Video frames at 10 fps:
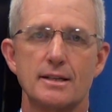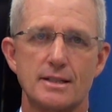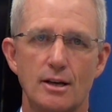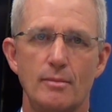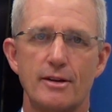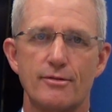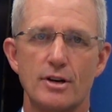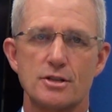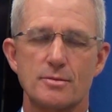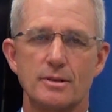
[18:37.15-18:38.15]
tell my
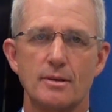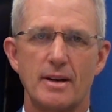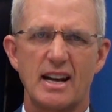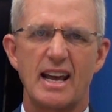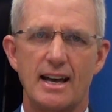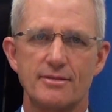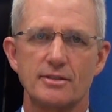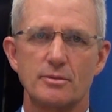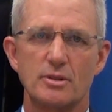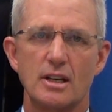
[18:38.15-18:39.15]
freshmen, about half of
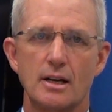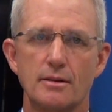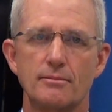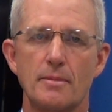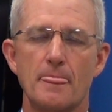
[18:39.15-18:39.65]
them get it,